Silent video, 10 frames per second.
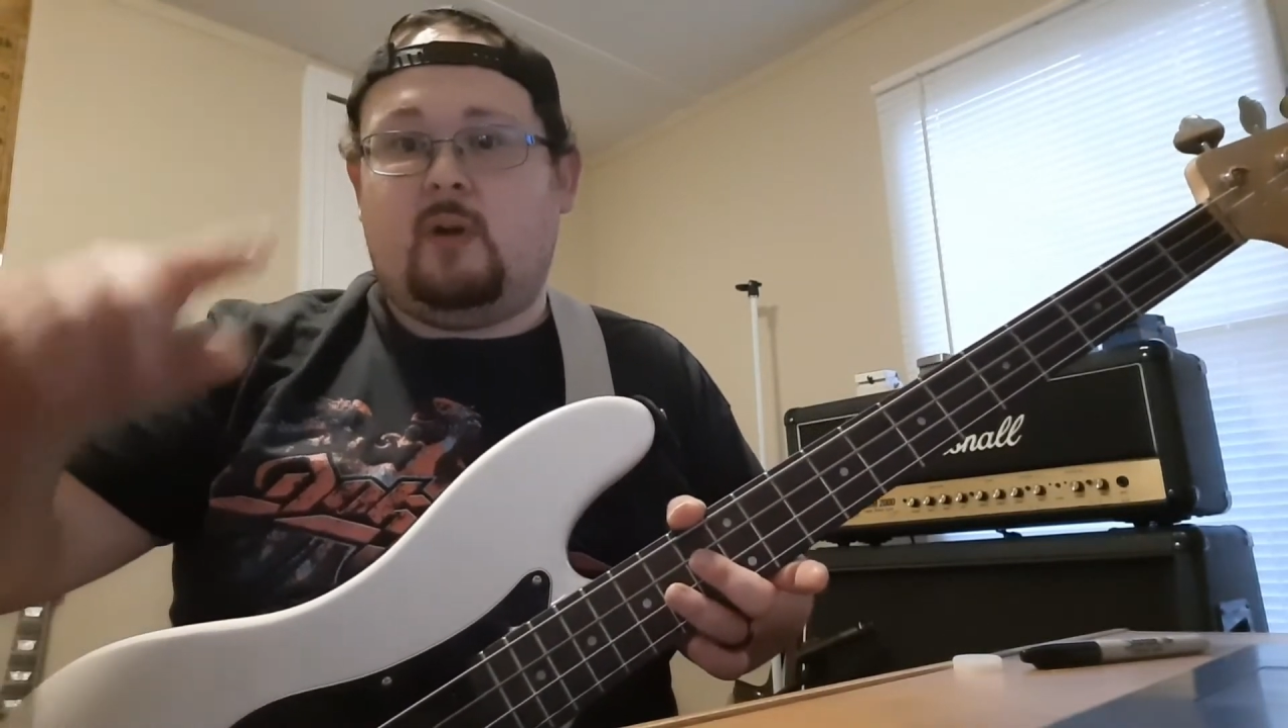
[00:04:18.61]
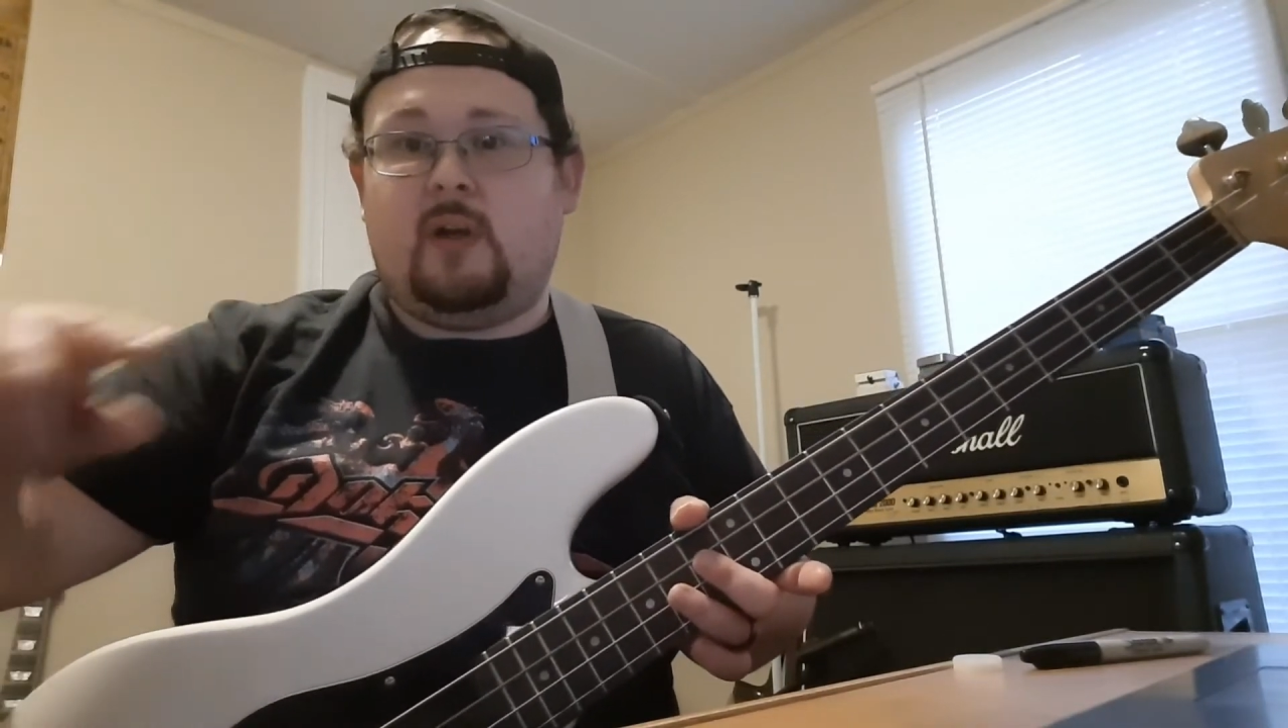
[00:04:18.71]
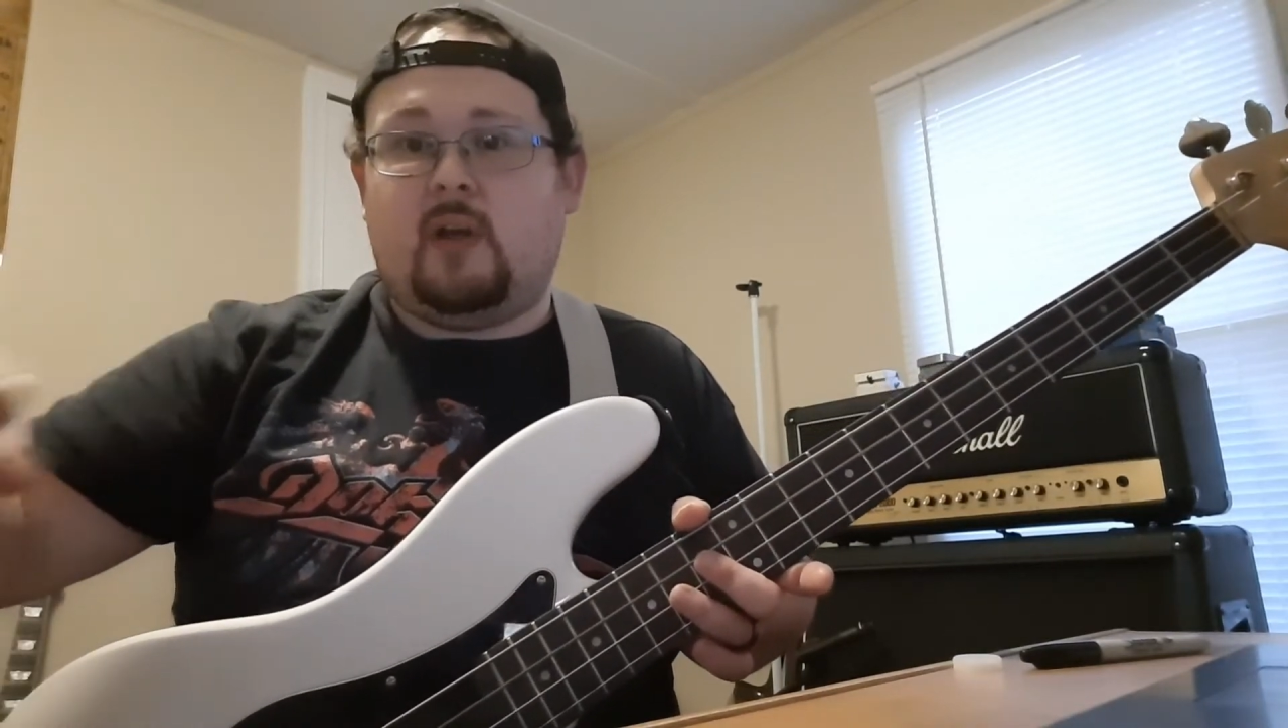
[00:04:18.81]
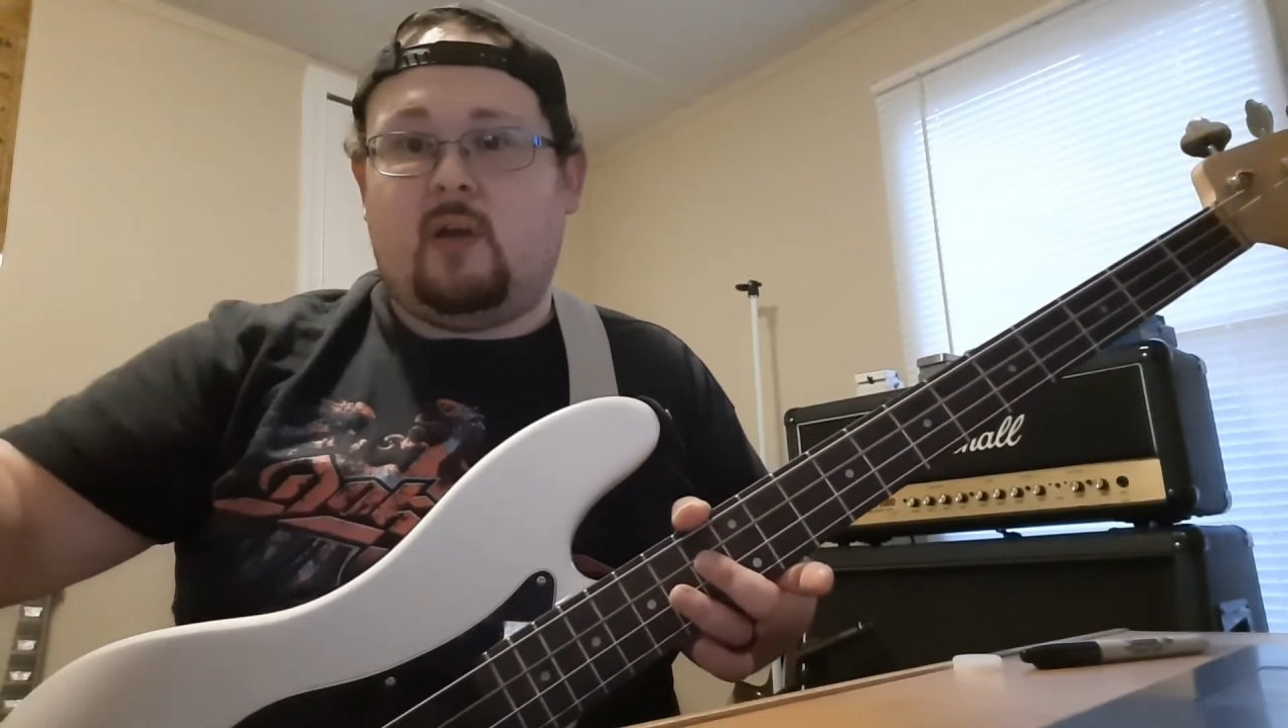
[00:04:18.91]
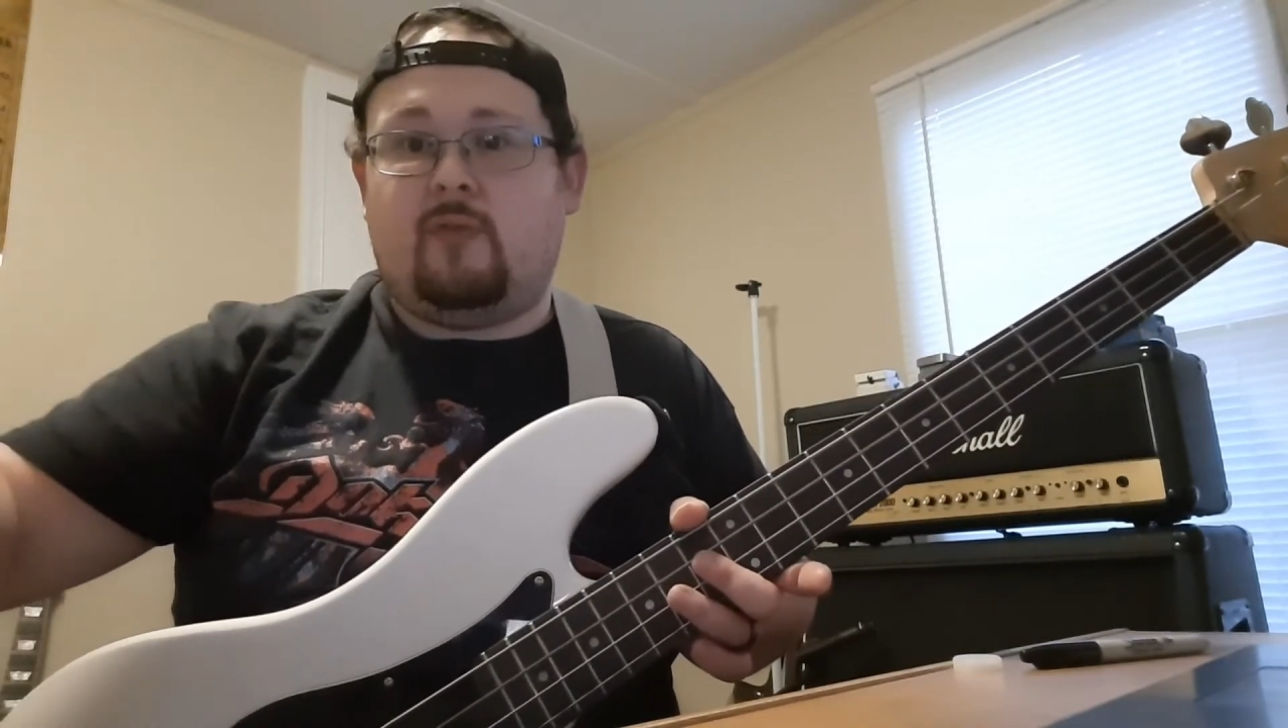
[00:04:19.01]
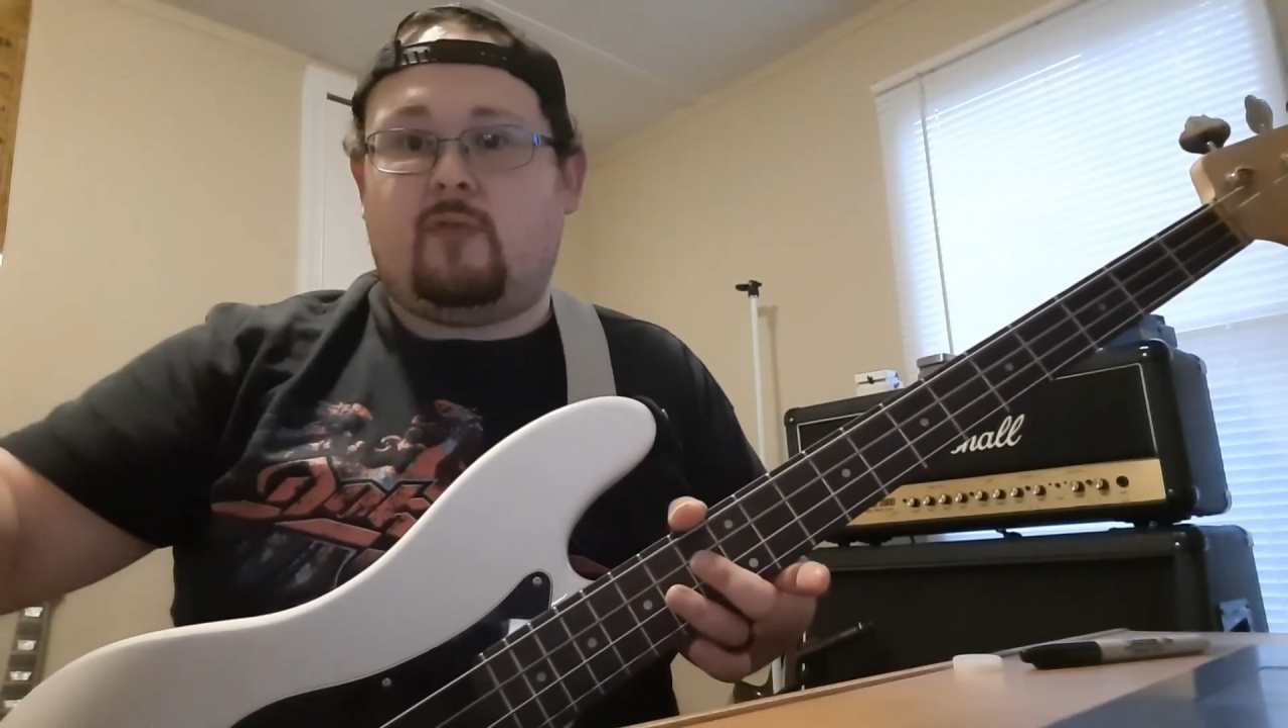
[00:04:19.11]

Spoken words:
going to go